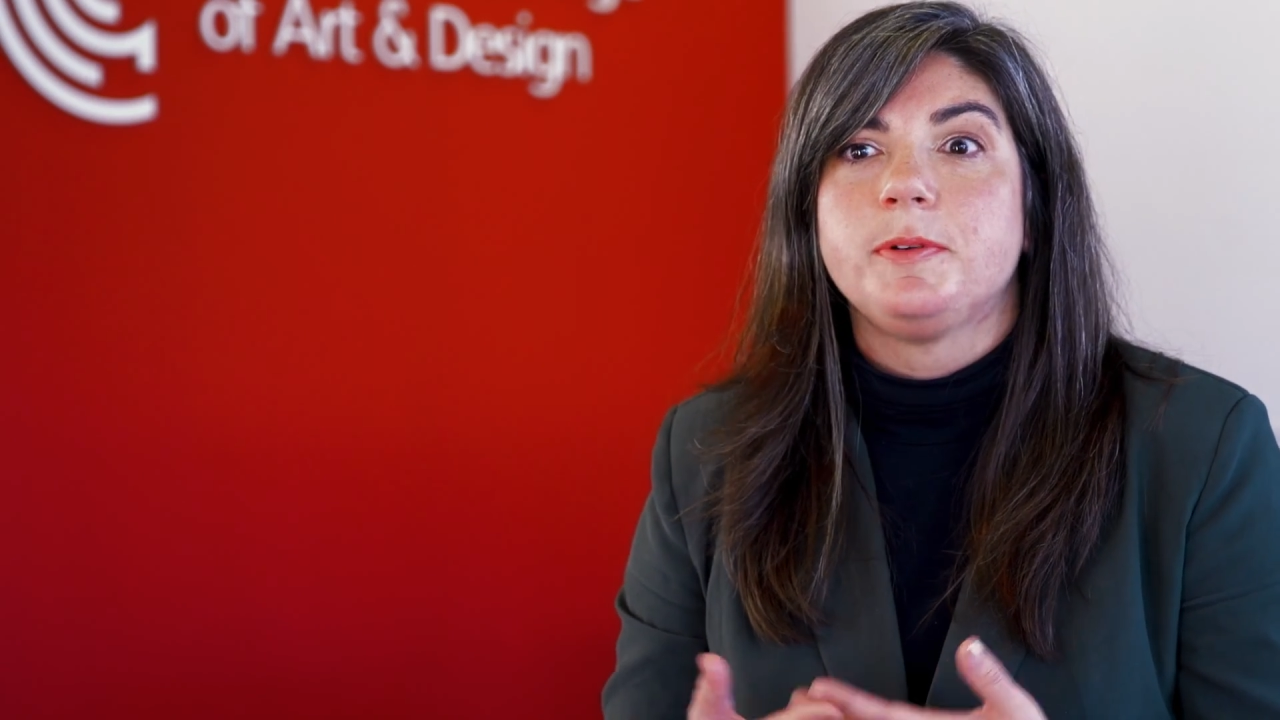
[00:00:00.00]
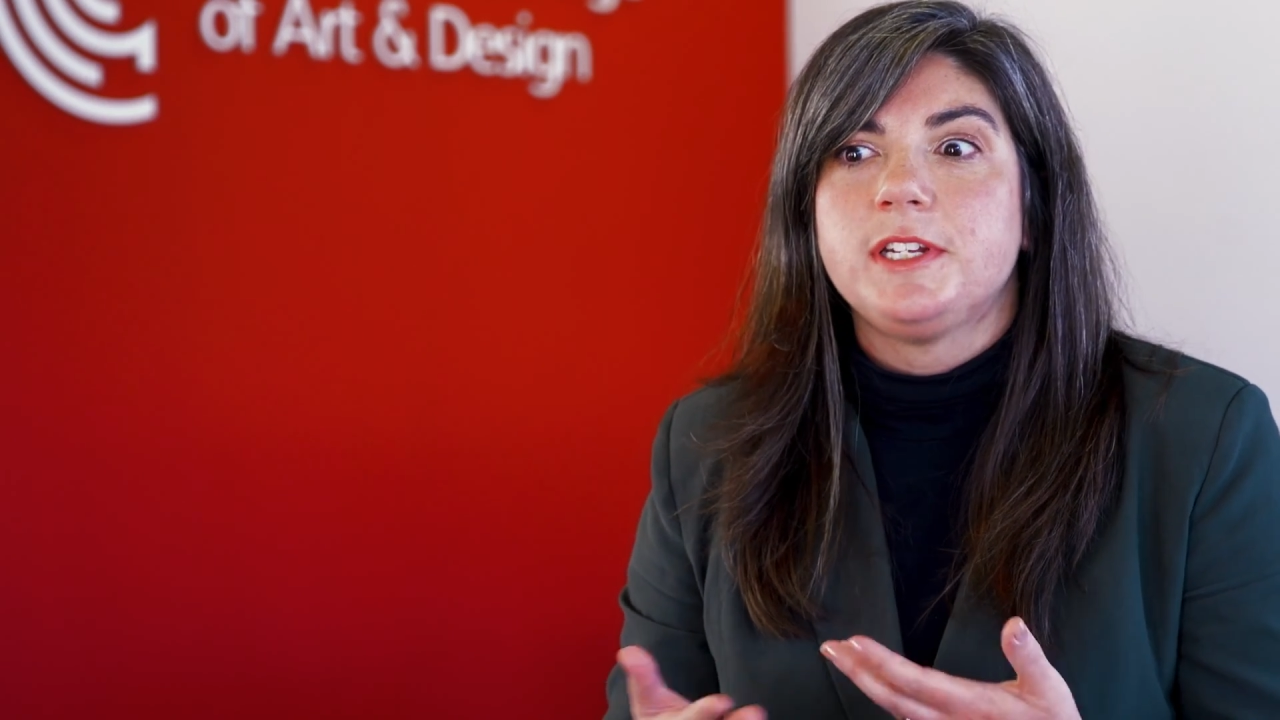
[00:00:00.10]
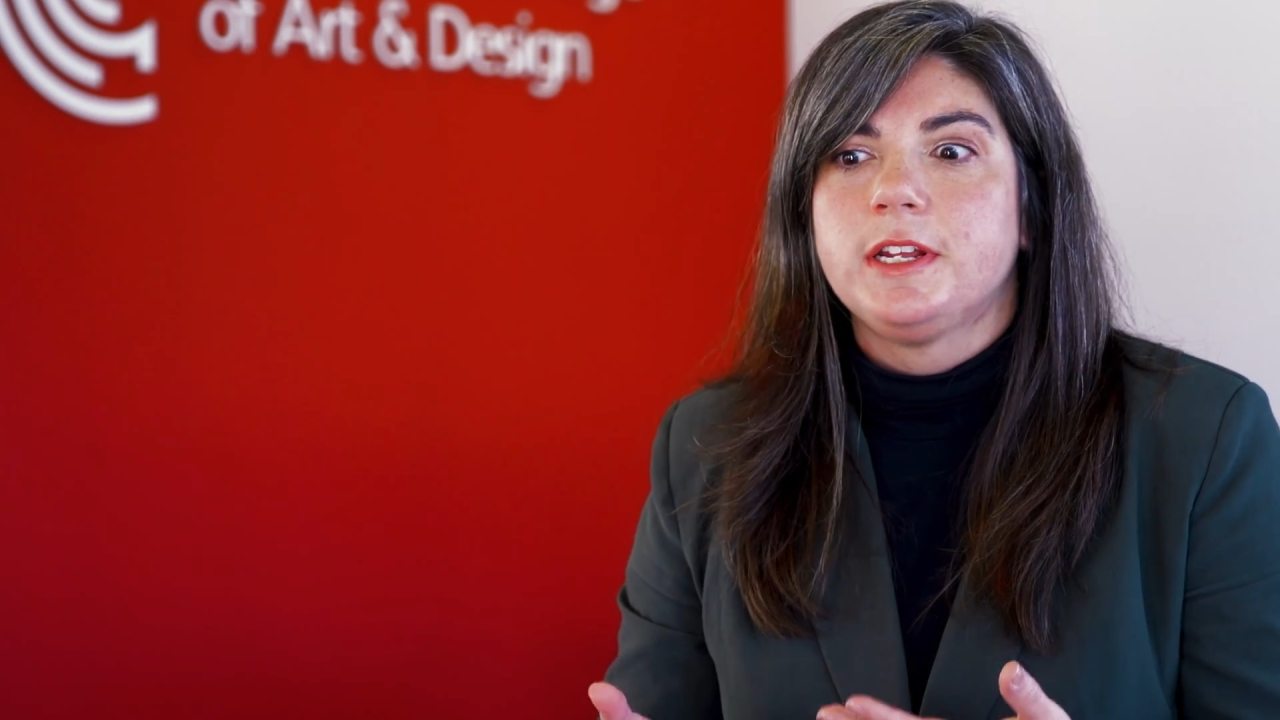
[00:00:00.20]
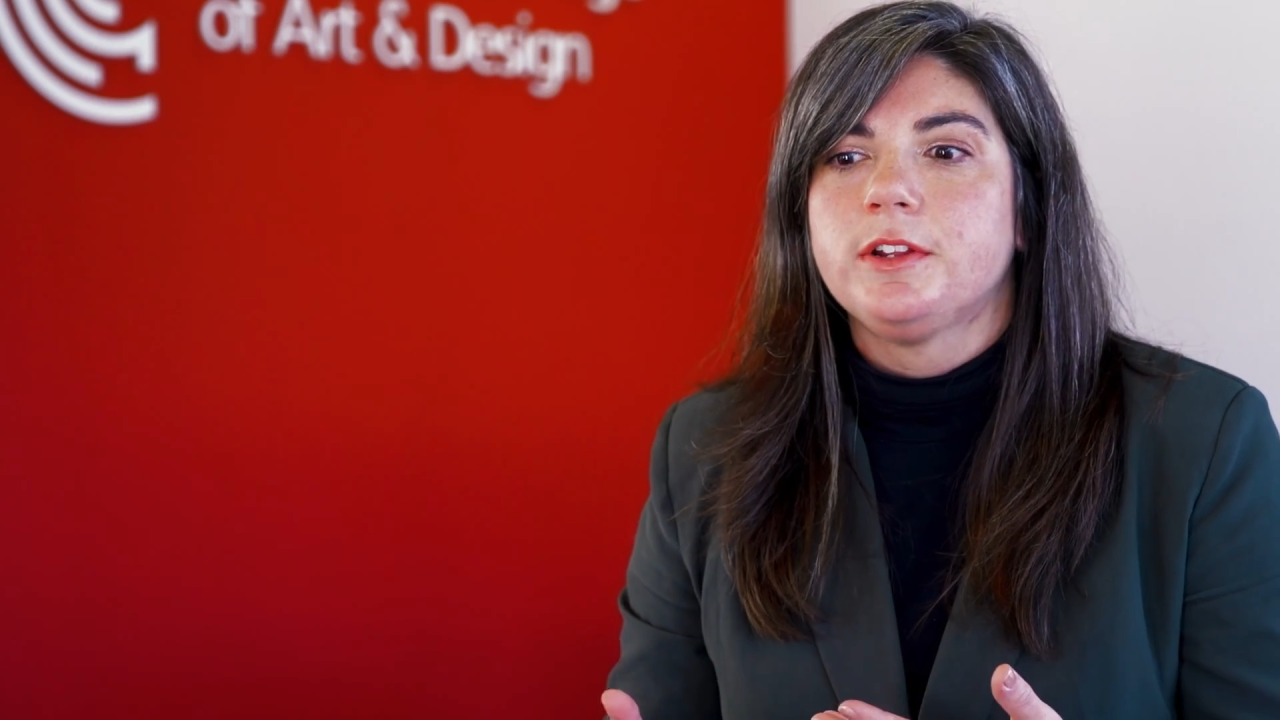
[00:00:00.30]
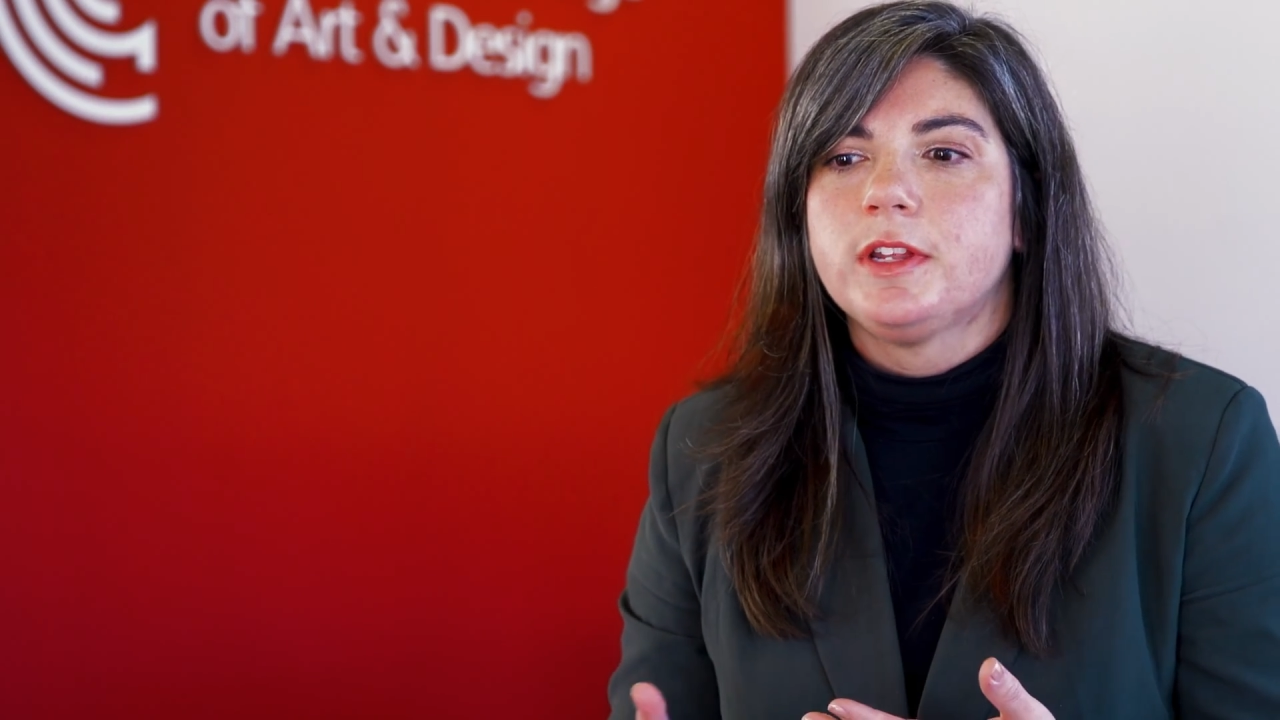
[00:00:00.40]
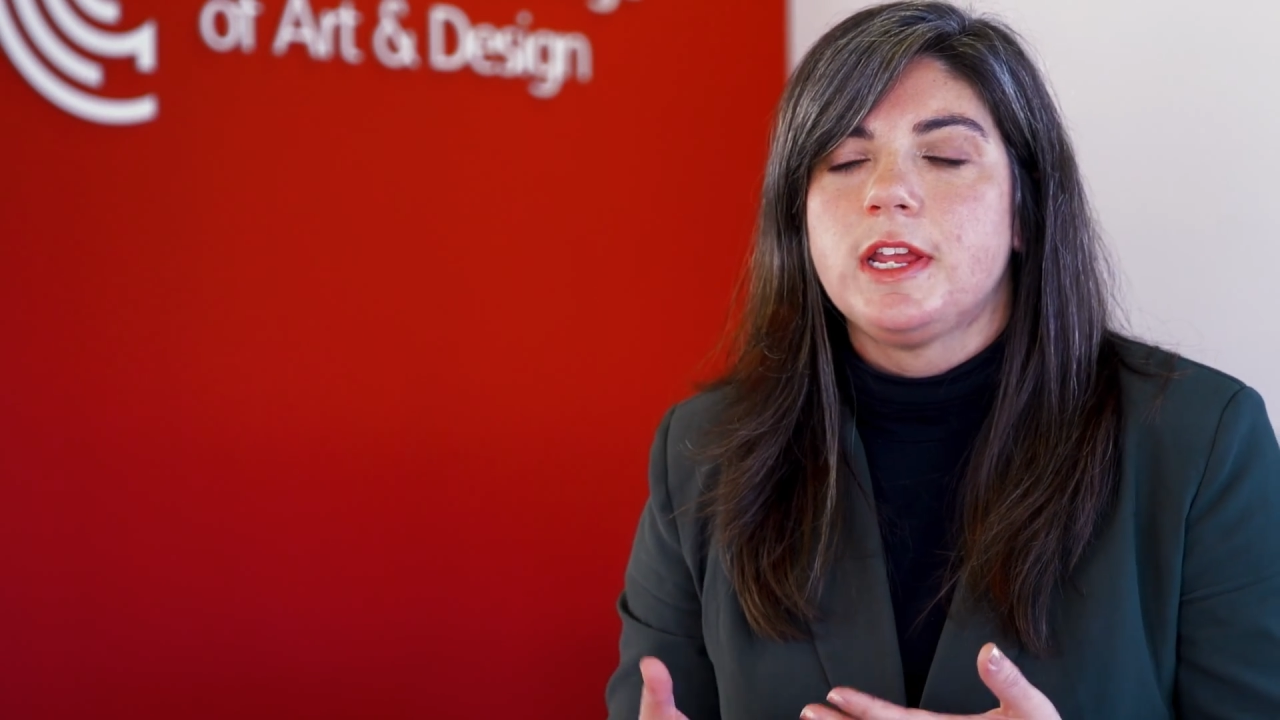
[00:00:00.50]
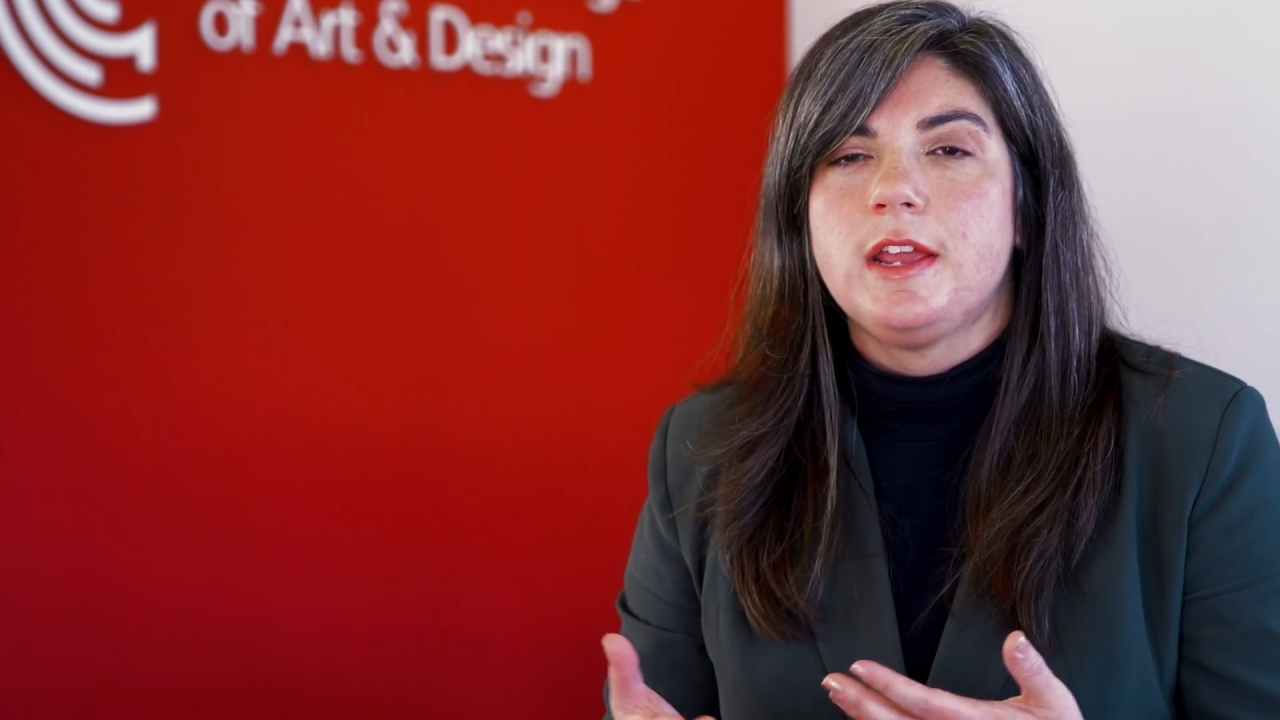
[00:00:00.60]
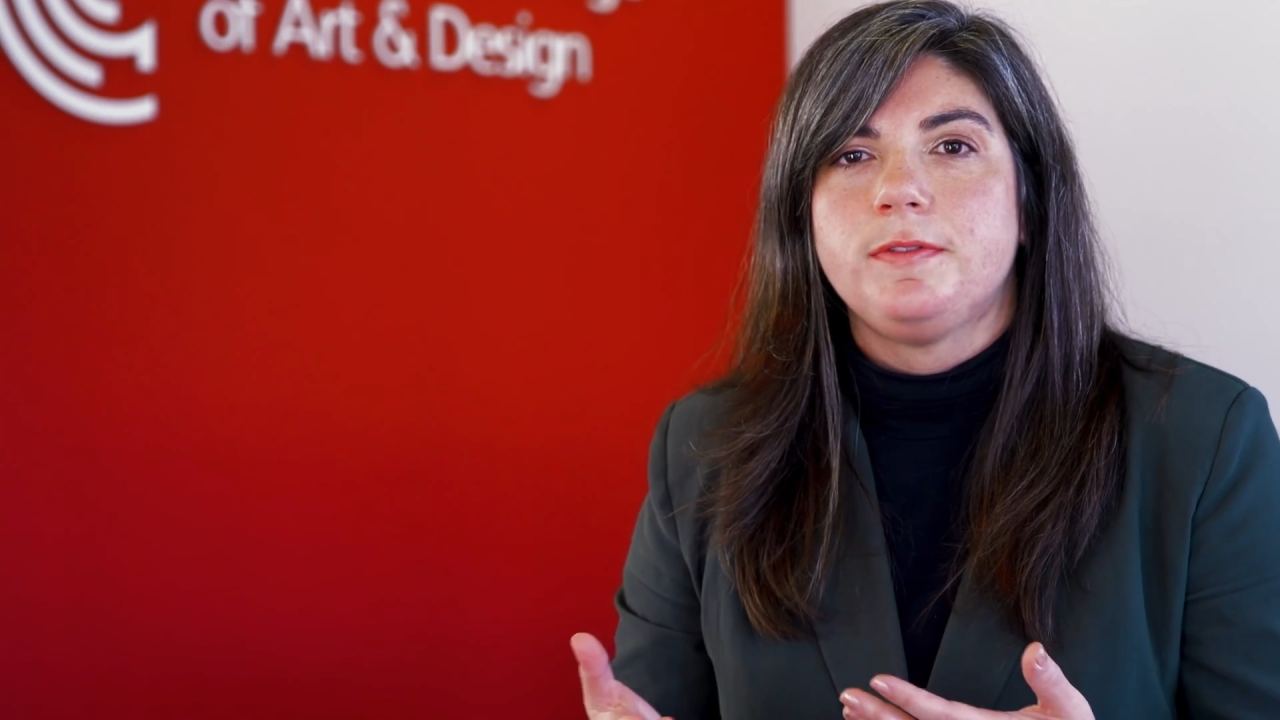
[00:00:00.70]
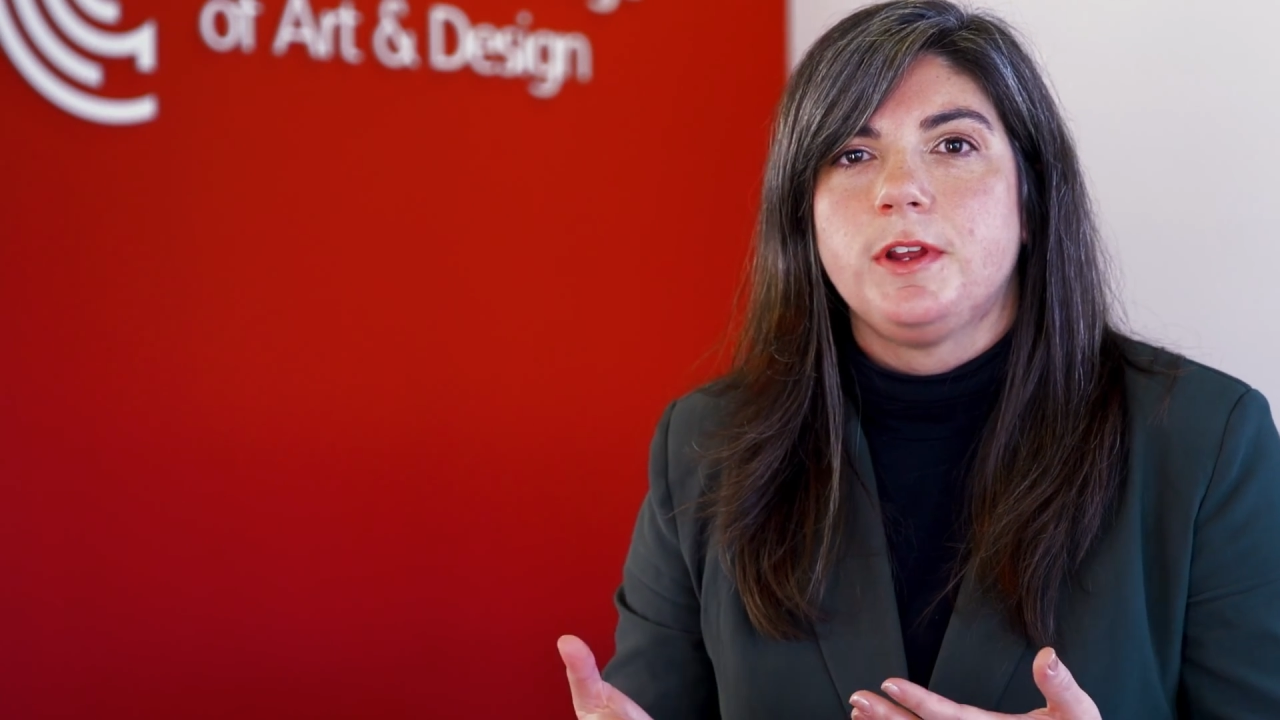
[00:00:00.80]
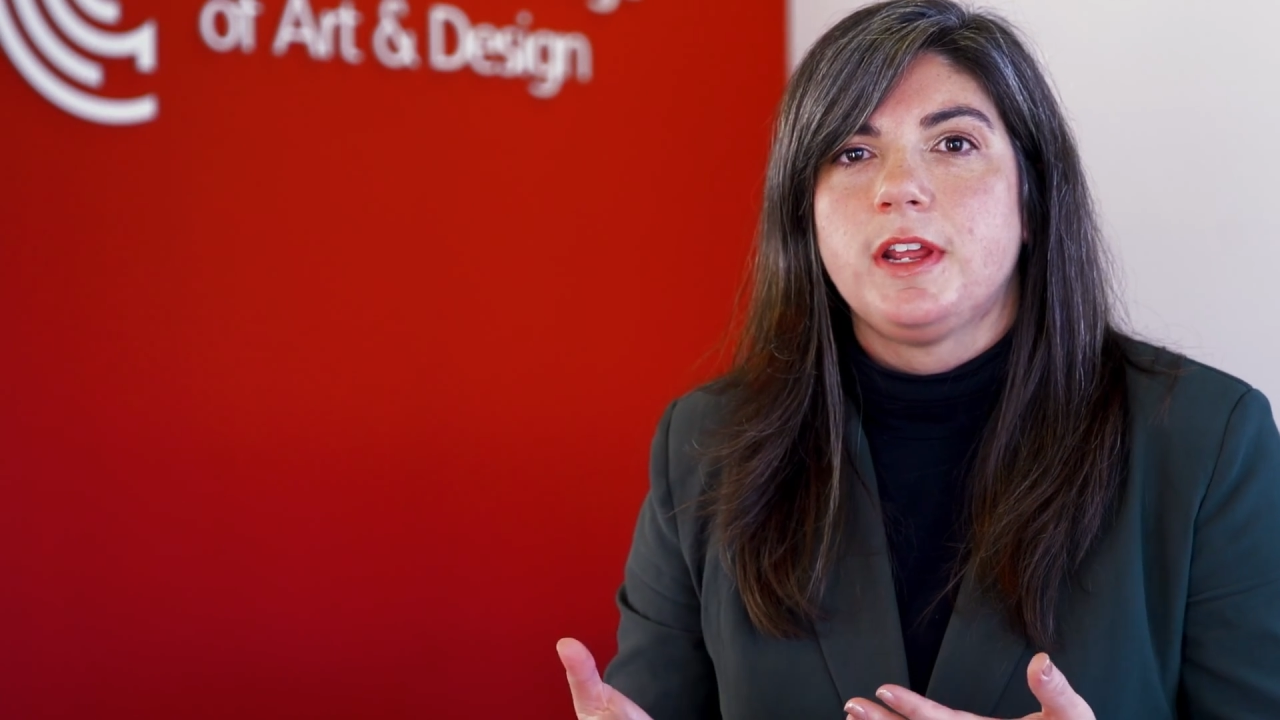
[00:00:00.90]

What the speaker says: particularly if they're